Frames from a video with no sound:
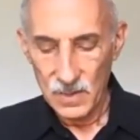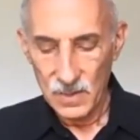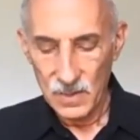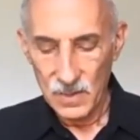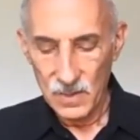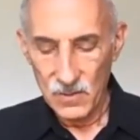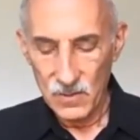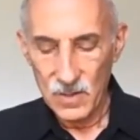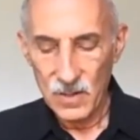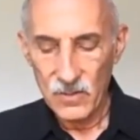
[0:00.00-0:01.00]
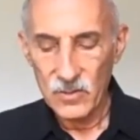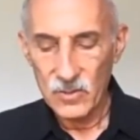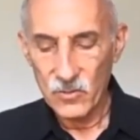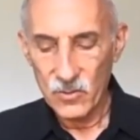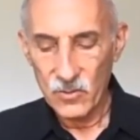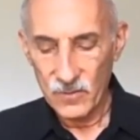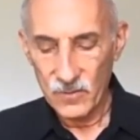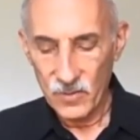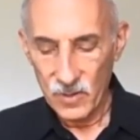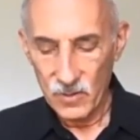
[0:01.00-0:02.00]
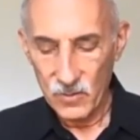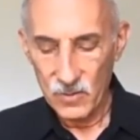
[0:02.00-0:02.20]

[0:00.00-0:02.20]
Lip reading: Here, another story for you.